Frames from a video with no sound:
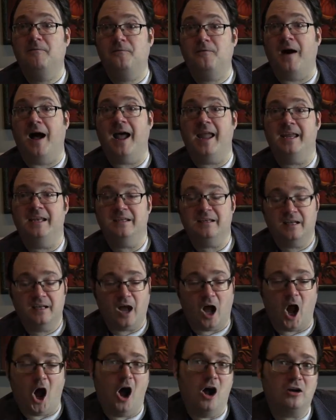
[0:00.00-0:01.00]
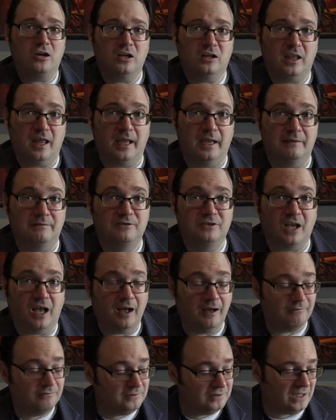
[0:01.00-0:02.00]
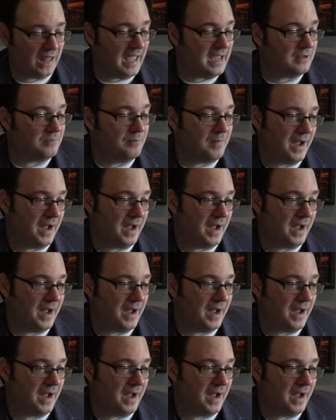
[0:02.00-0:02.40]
find enclaves of like